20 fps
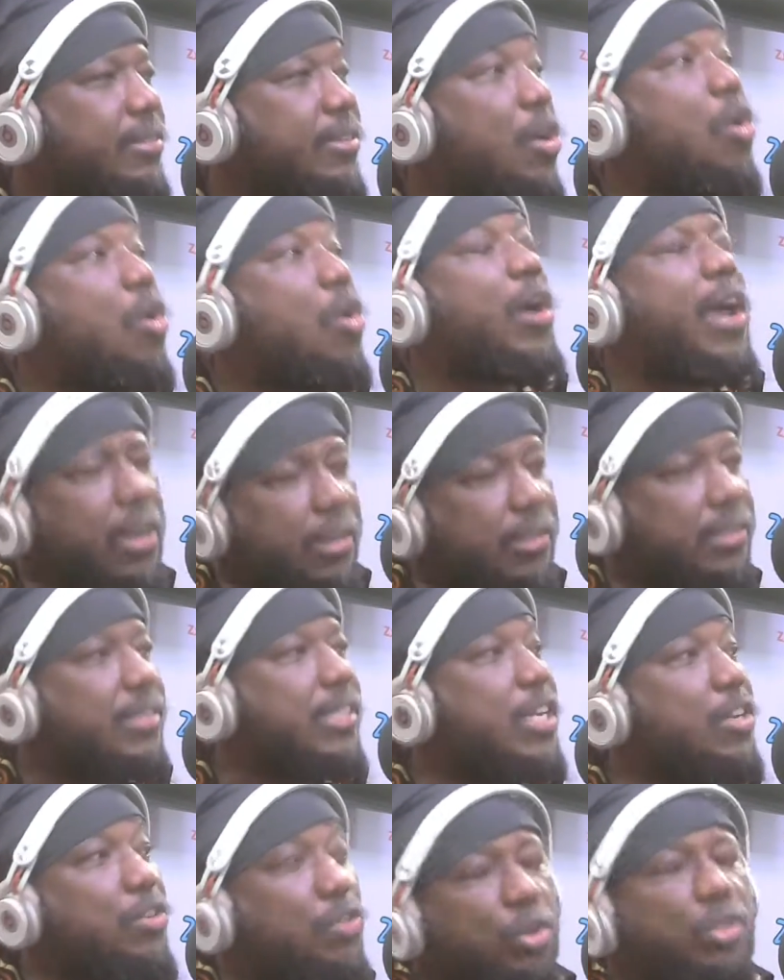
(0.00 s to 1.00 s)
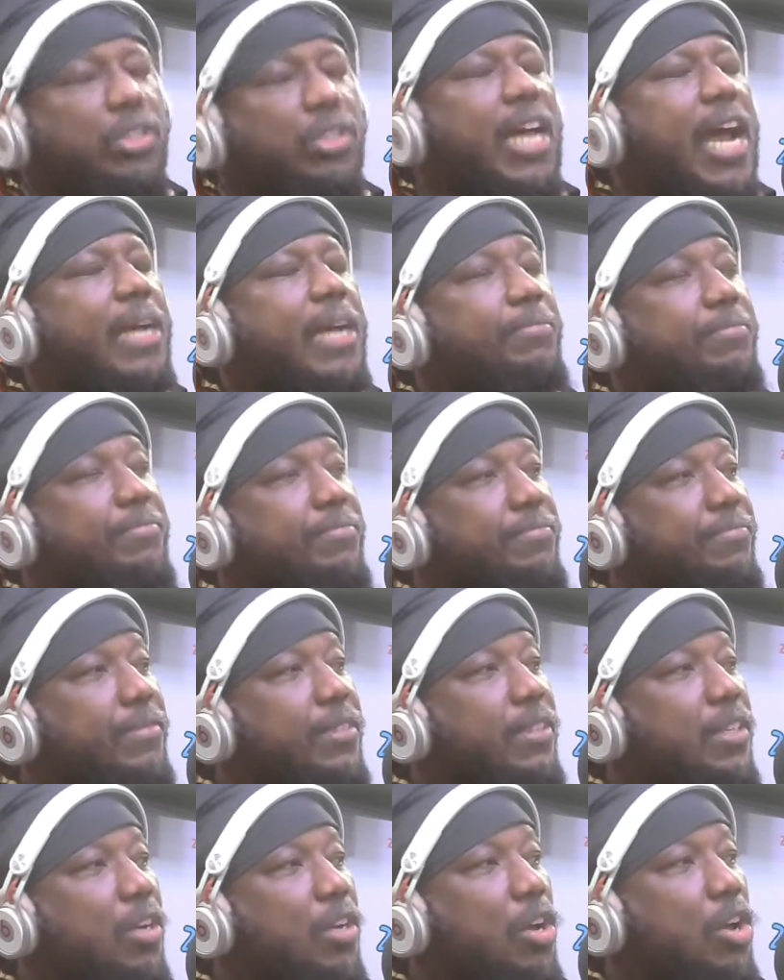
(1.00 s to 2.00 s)
Or else, in no time,
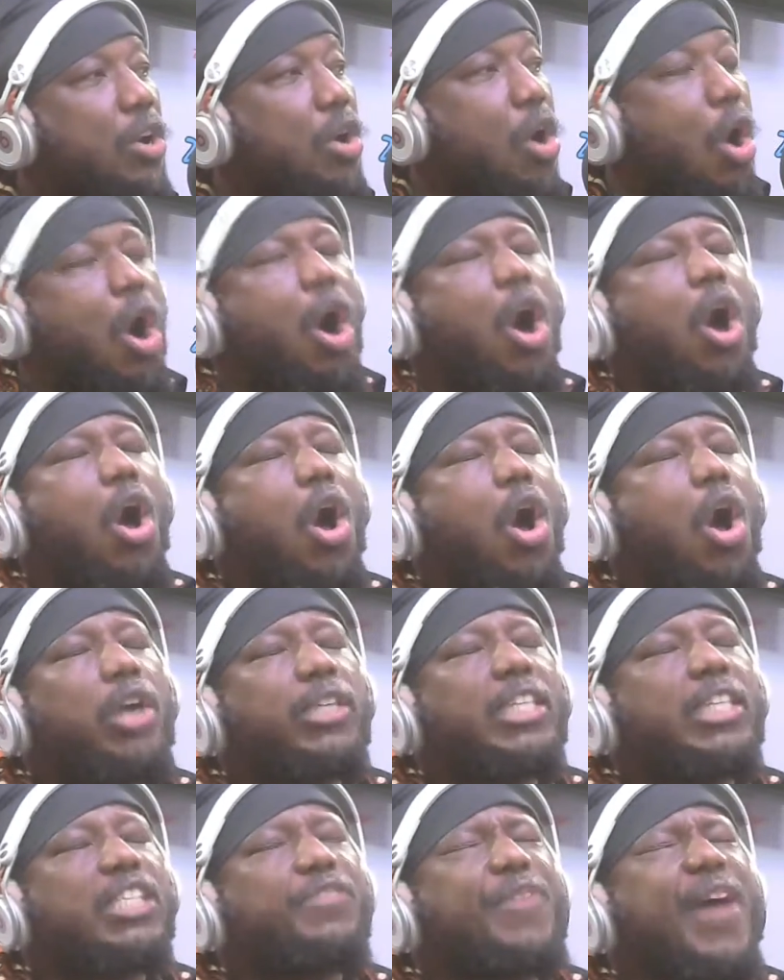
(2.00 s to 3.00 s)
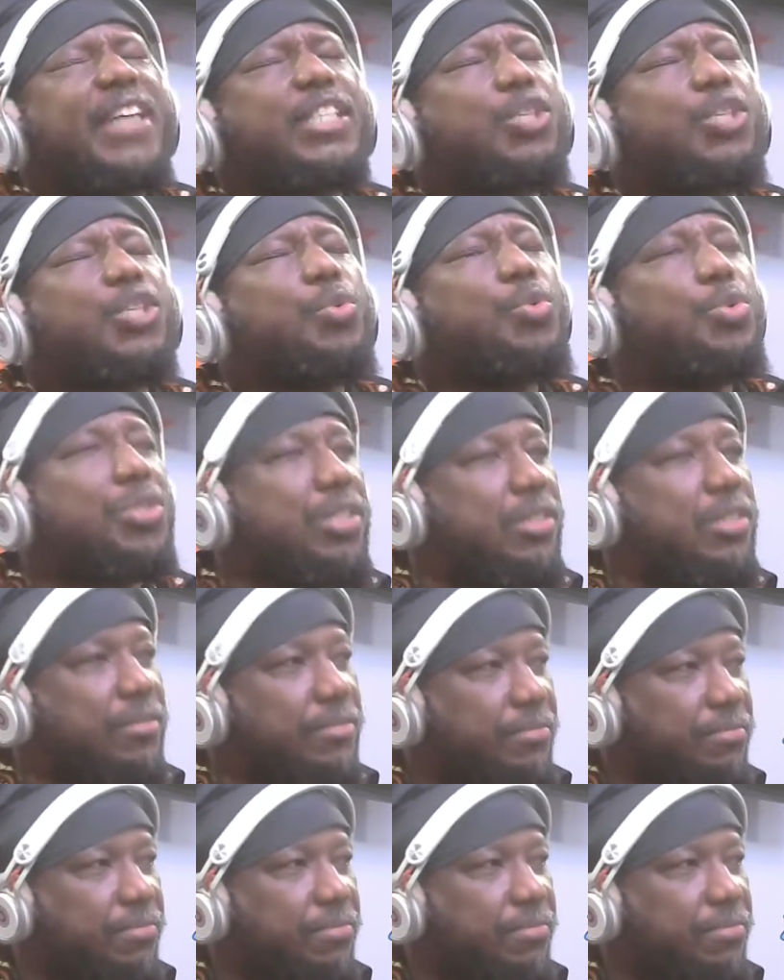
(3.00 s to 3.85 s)
all these virtues